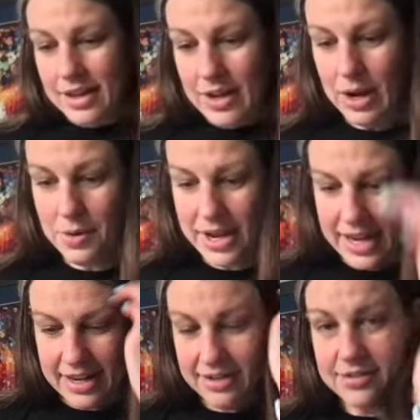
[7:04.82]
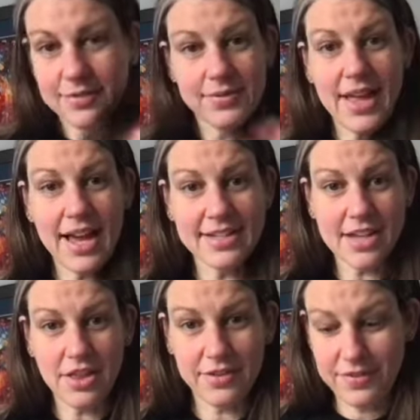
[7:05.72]
Okay. That is
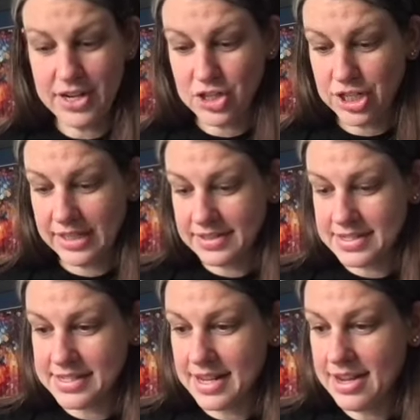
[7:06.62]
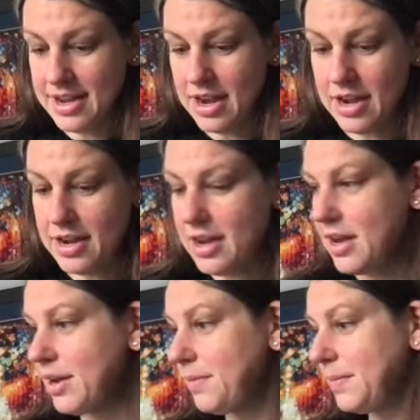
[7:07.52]
all the finishes.
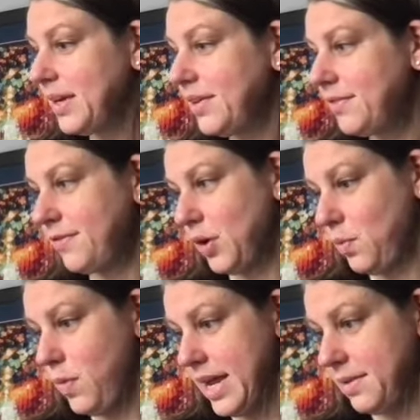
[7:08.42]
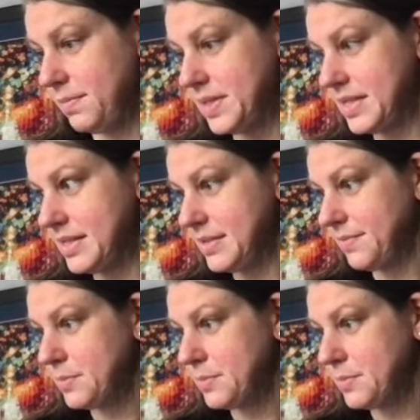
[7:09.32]
For whips,